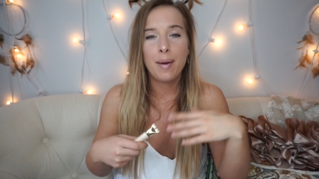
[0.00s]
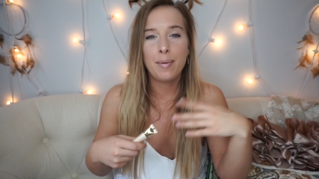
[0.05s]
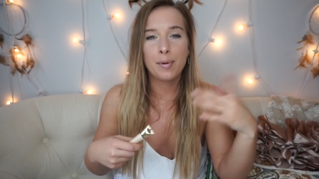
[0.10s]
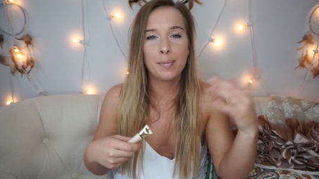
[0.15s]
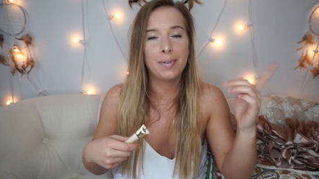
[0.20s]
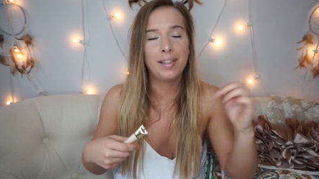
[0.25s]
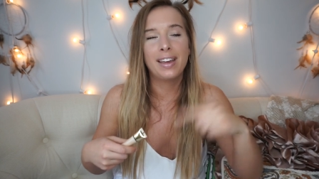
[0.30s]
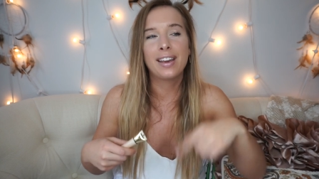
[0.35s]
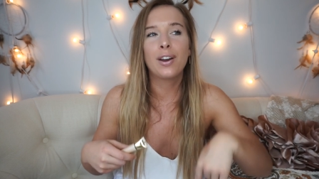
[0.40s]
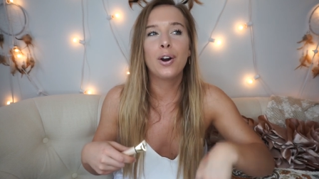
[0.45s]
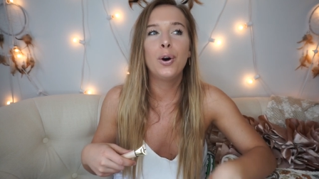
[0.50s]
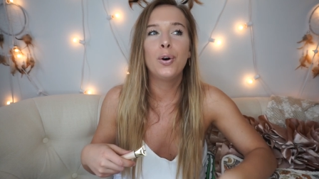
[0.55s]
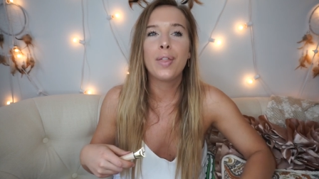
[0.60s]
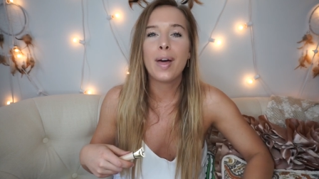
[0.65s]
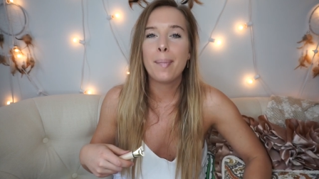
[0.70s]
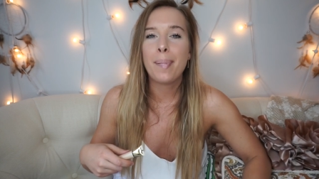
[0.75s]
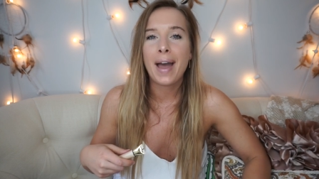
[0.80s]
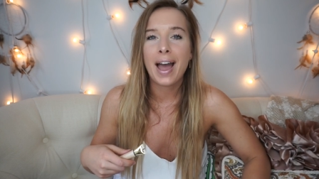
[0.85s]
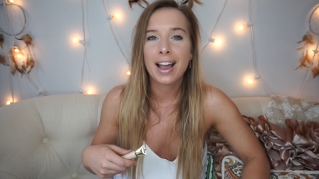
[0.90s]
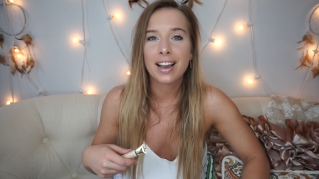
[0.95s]
and I'm gonna be like, oh,
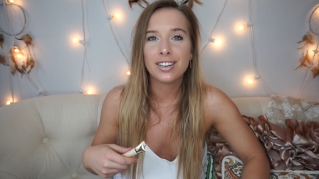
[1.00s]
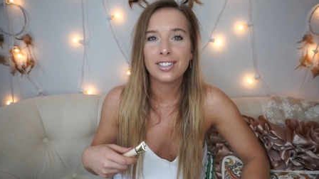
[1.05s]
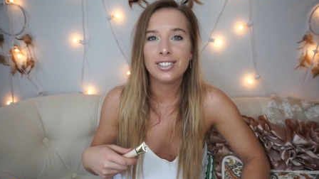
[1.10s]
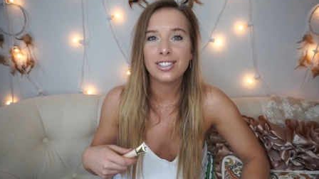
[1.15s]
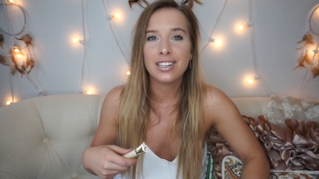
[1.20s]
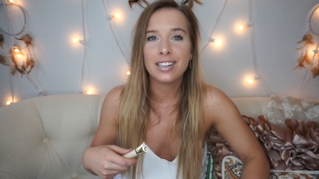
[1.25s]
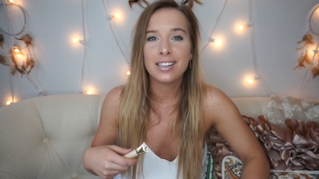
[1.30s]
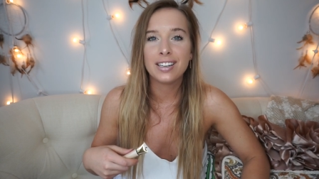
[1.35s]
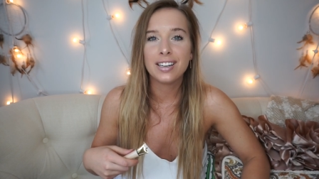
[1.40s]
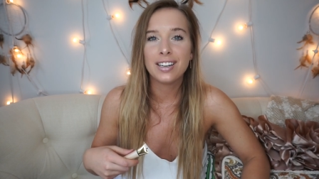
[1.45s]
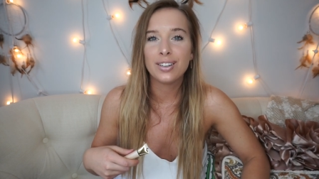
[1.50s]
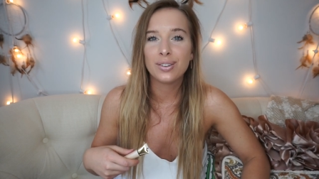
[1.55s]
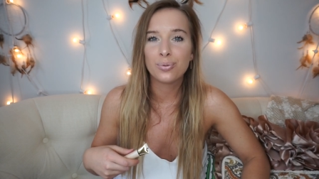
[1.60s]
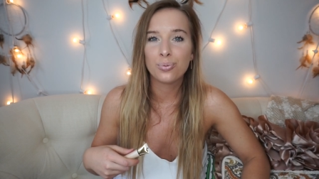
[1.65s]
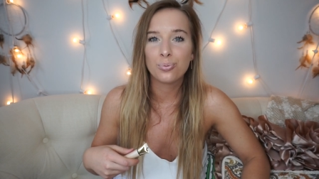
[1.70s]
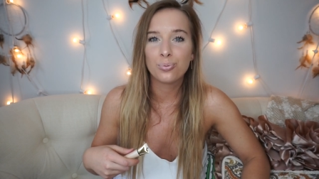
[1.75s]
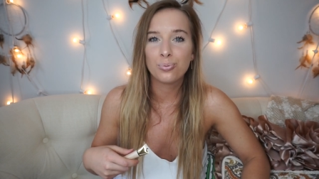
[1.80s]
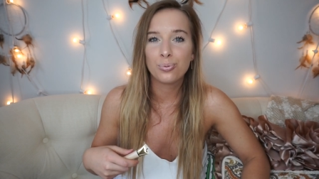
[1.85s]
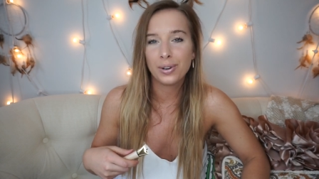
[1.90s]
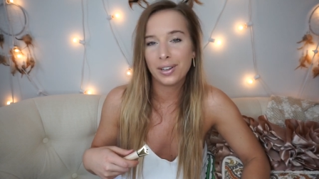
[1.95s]
that packaging
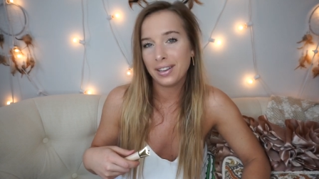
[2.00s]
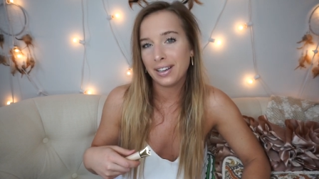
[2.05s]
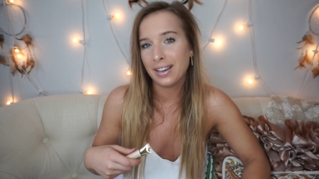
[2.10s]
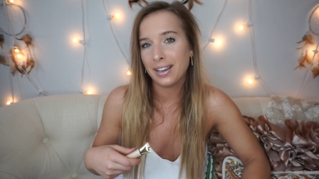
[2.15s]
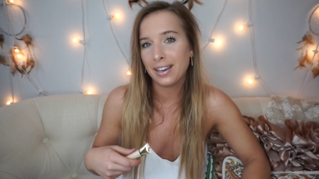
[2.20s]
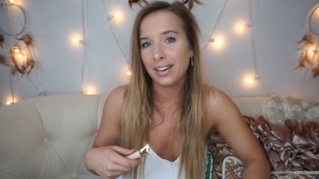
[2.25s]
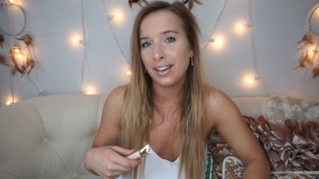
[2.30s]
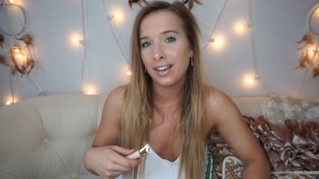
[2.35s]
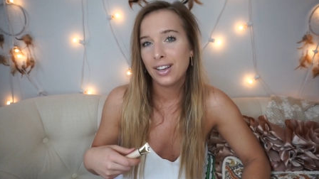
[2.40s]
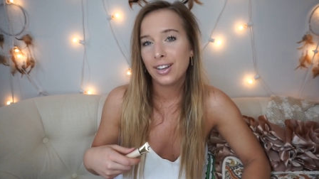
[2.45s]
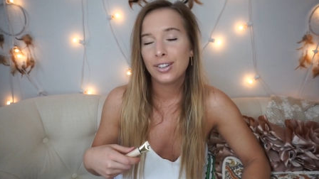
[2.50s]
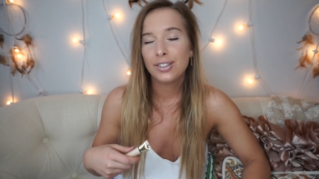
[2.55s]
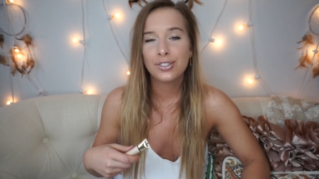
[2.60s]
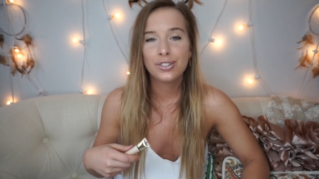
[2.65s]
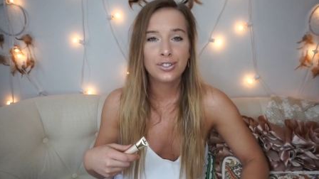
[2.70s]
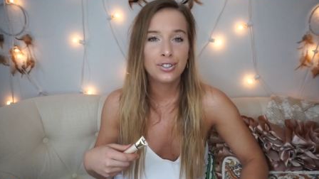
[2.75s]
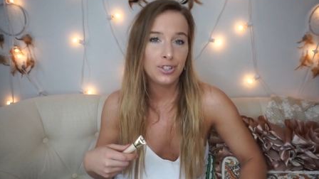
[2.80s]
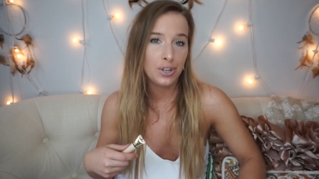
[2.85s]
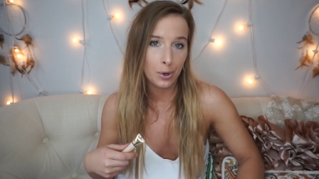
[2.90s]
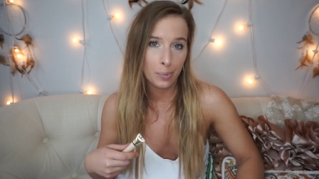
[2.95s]
is really
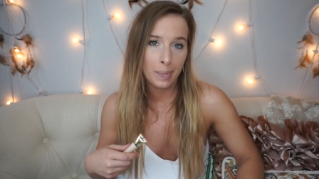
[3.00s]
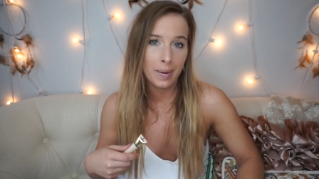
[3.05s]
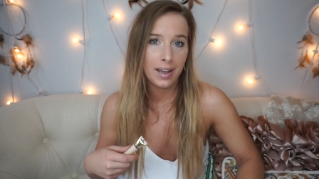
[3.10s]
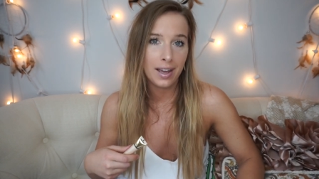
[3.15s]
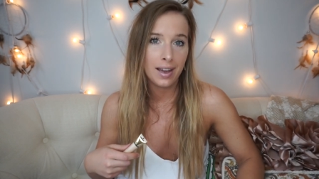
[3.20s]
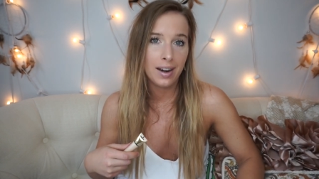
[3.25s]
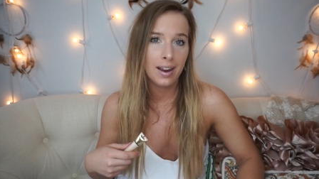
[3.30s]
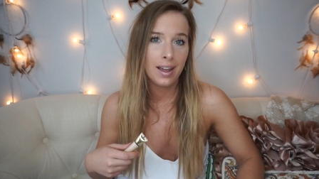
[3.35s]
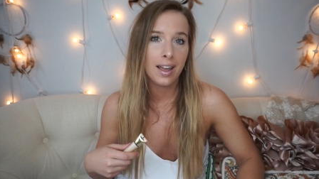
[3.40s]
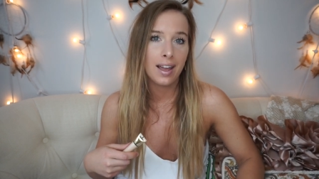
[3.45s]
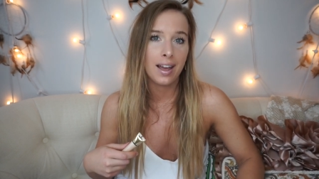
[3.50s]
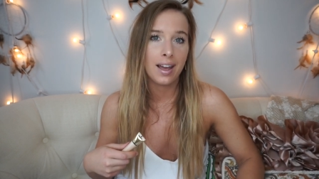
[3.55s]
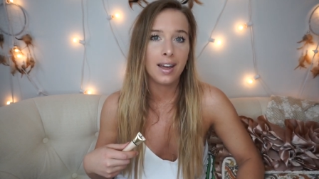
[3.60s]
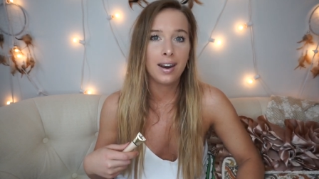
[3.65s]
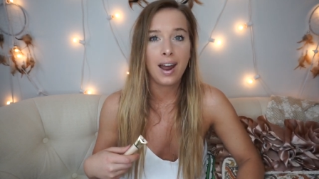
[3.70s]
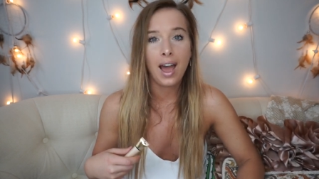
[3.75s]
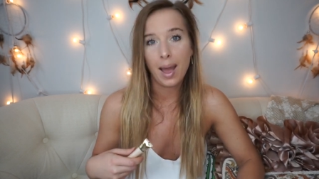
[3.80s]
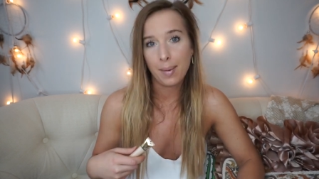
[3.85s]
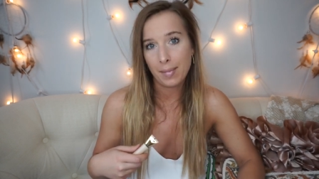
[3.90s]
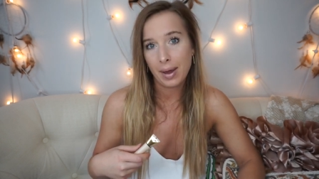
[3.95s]
stupid,
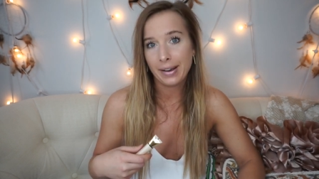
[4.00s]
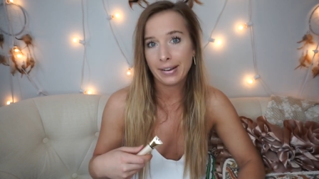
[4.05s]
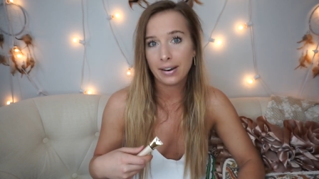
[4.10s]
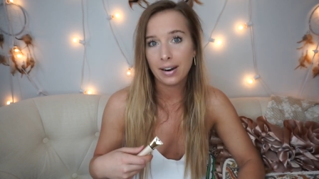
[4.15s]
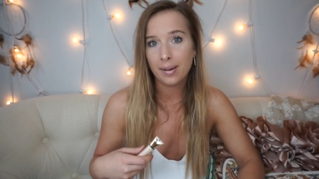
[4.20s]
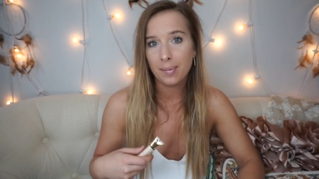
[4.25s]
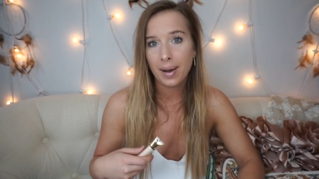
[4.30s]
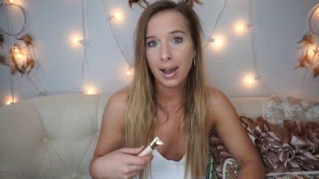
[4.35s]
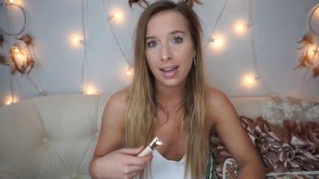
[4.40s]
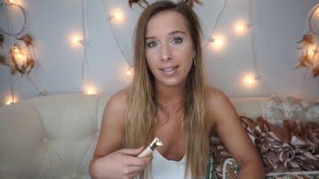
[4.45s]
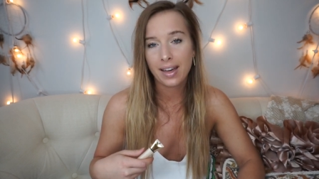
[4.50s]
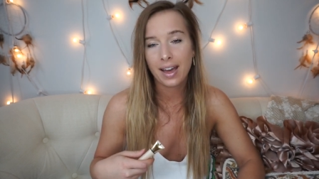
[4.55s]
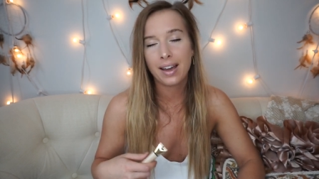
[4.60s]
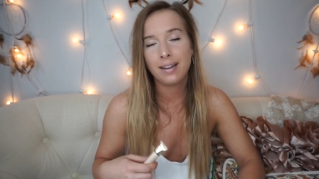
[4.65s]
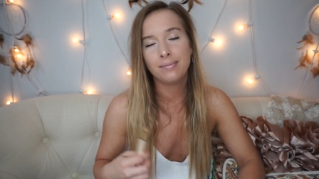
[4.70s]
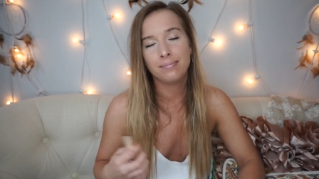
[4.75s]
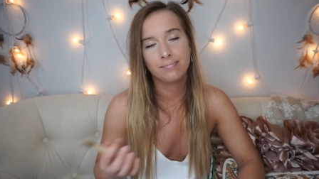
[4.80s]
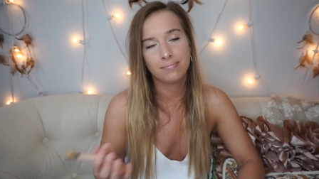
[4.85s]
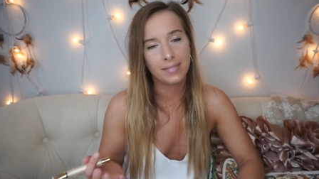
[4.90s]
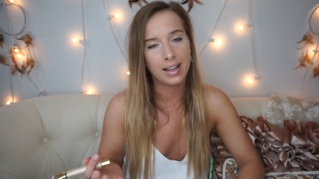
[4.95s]
and I'm not gonna buy
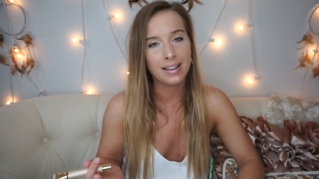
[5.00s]
that.